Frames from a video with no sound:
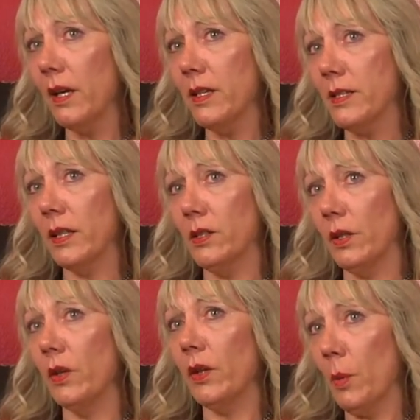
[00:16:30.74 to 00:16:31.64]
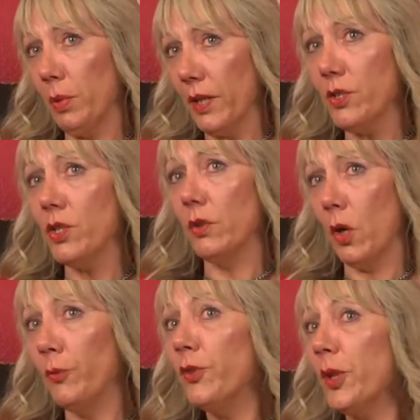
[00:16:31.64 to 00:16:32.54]
I said, you know, "God bless you.
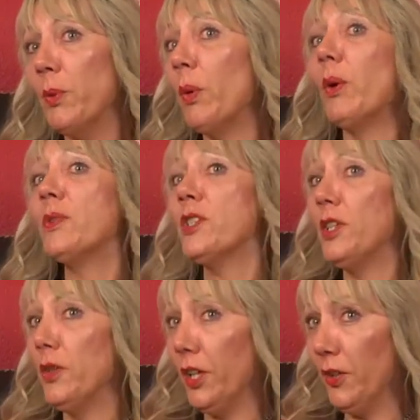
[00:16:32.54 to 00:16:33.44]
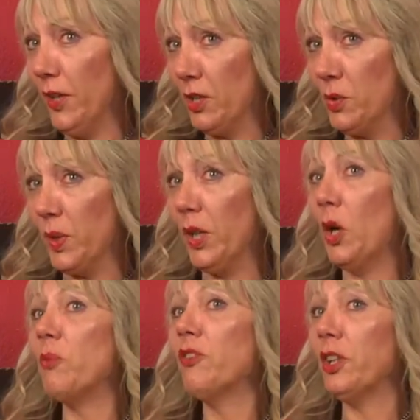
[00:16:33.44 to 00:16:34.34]
Hopefully we won't see you here next week.
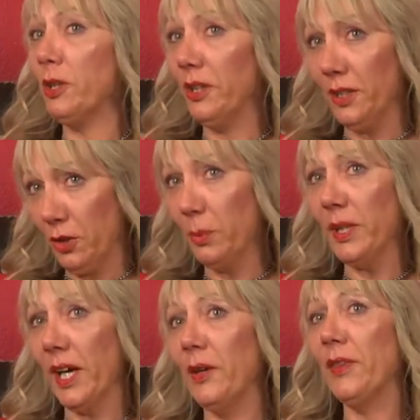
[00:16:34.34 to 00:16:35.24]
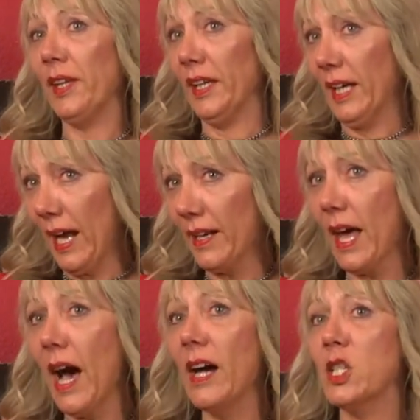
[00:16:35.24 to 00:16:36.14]
Hopefully you'll be healthy and out of
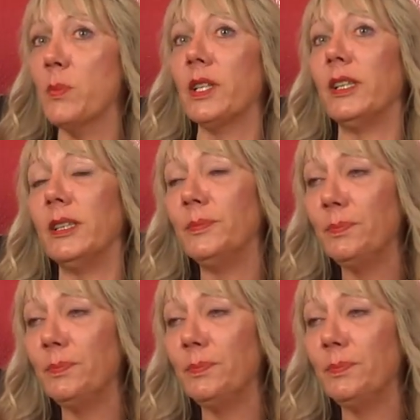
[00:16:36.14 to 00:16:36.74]
the hospital."